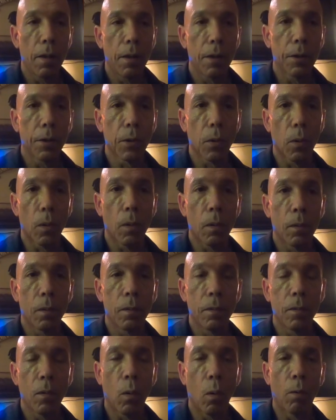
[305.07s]
So
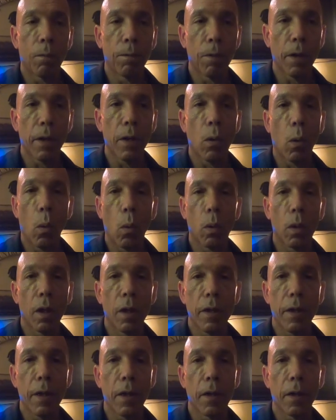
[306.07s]
hopefully
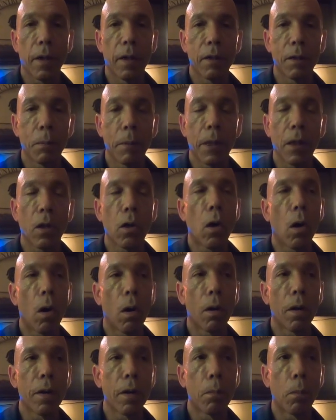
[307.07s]
Hoagland here gives me a
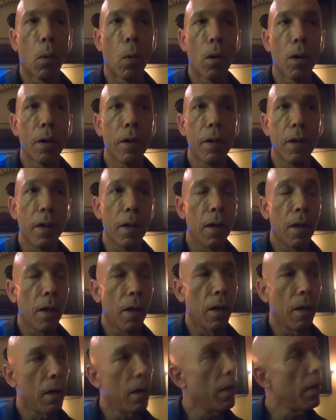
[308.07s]
call in the morning
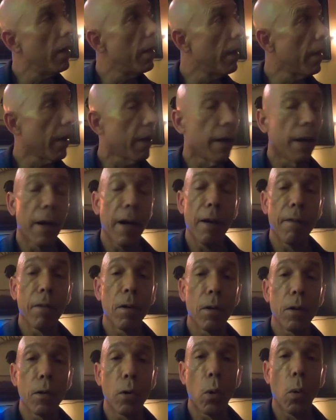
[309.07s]
and I can have
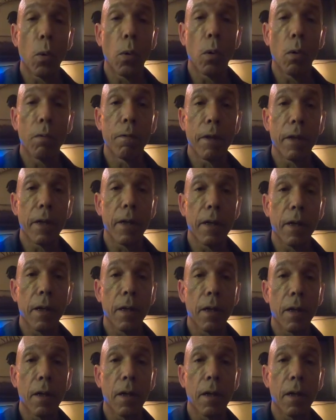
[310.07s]
her towed over there.